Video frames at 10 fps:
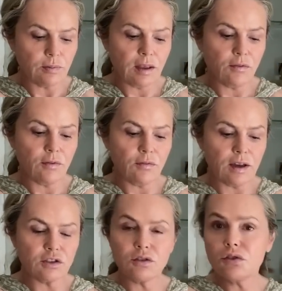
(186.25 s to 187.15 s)
if in
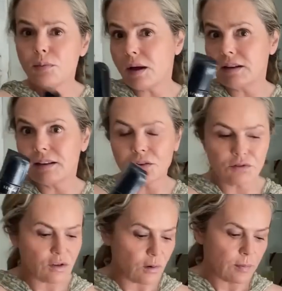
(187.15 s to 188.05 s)
fact you do put anything on
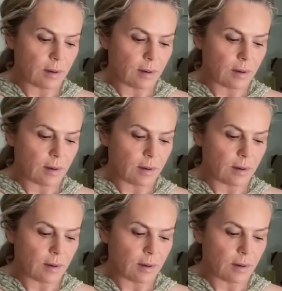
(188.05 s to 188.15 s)
top.